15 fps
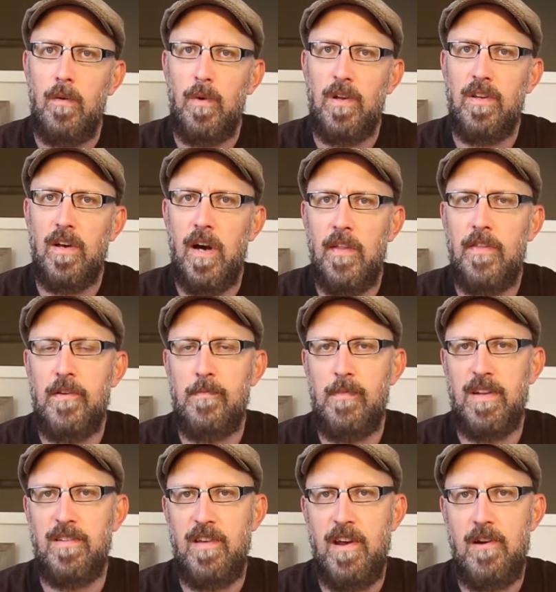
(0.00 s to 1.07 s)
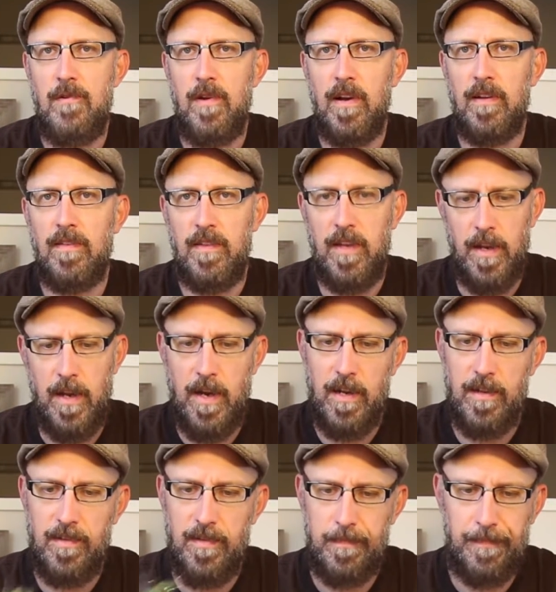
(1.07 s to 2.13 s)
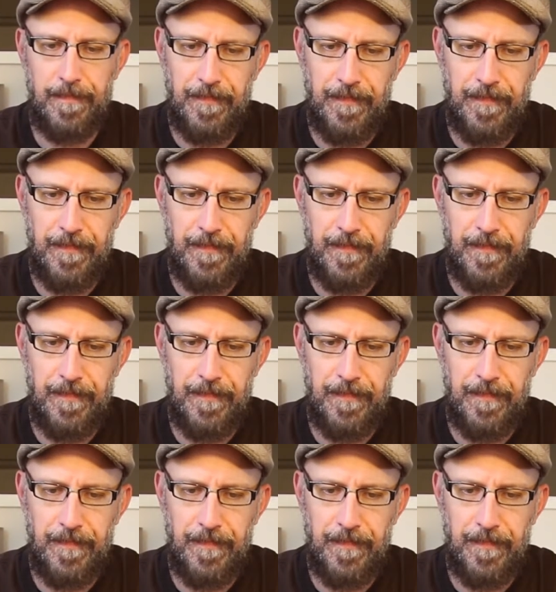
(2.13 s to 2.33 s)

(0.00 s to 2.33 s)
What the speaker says: with other materials than naiad.